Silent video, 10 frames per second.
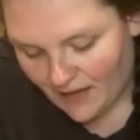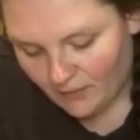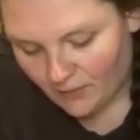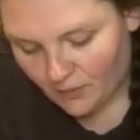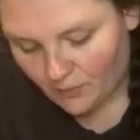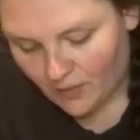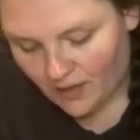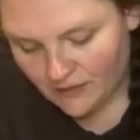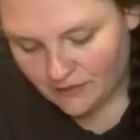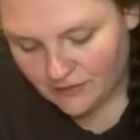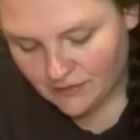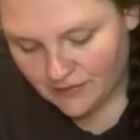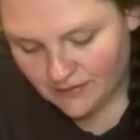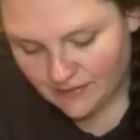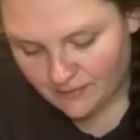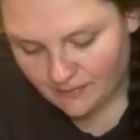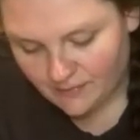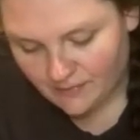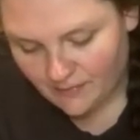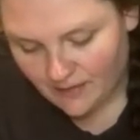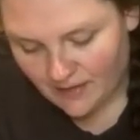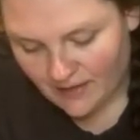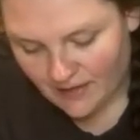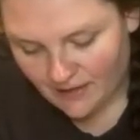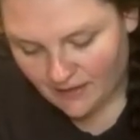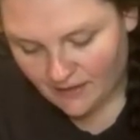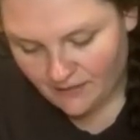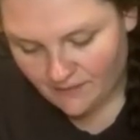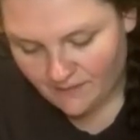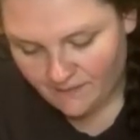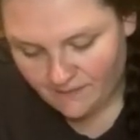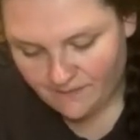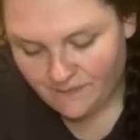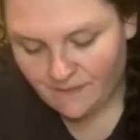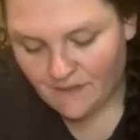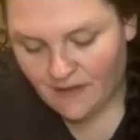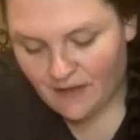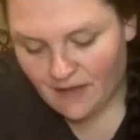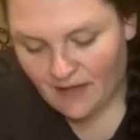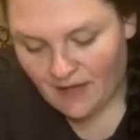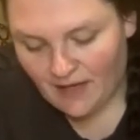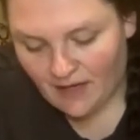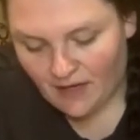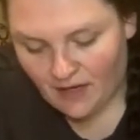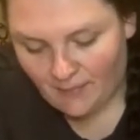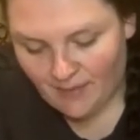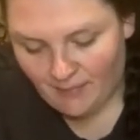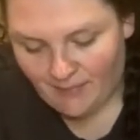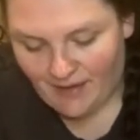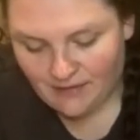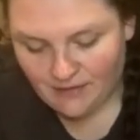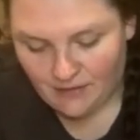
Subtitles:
will watch them later and comment back to you